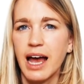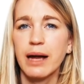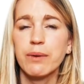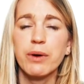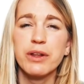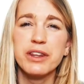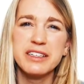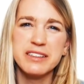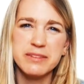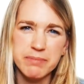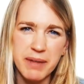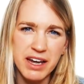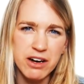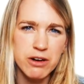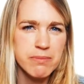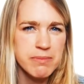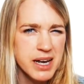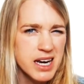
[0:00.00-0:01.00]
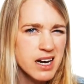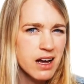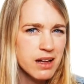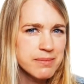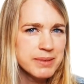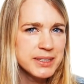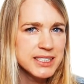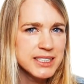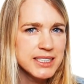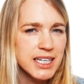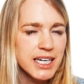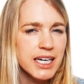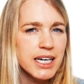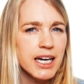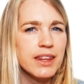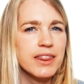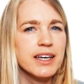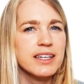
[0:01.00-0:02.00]
And while this may or may not be
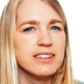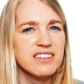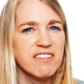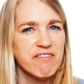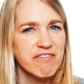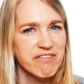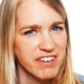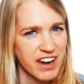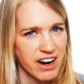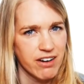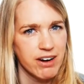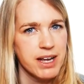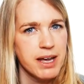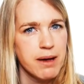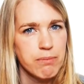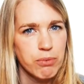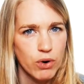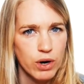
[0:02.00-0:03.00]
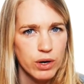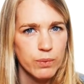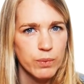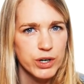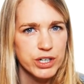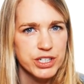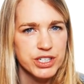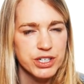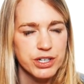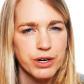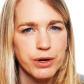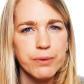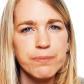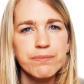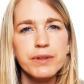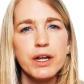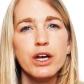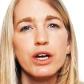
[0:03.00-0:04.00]
slang, I think it's a very important word to
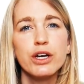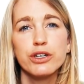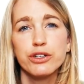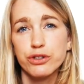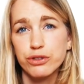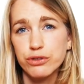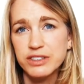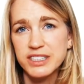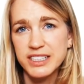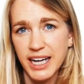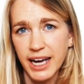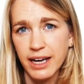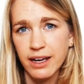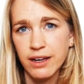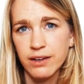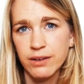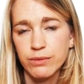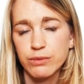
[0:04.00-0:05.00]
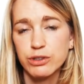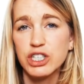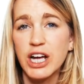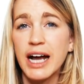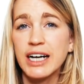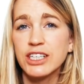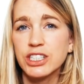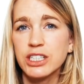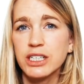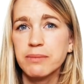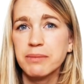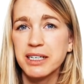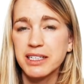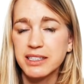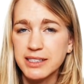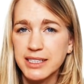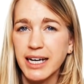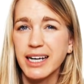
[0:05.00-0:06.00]
know. Cul-sec, which actually
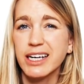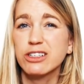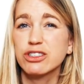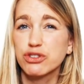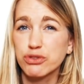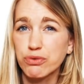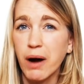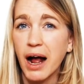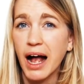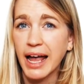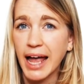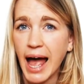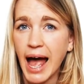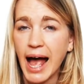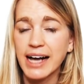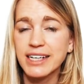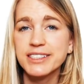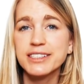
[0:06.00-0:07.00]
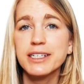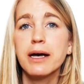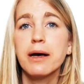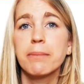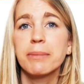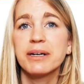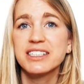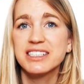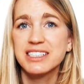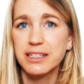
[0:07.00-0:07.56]
means like dry ass, but